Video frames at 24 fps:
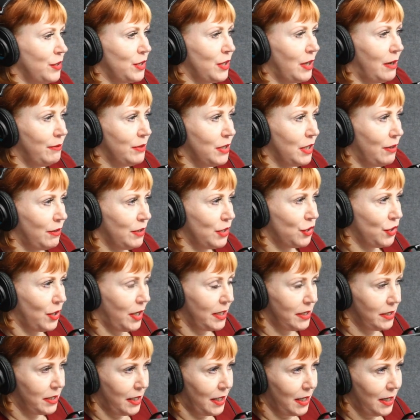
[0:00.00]
so I was always
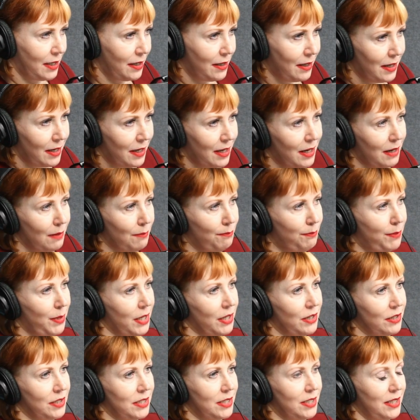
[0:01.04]
trying to get
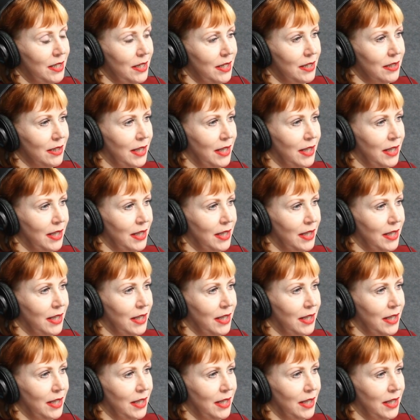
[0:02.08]
beers,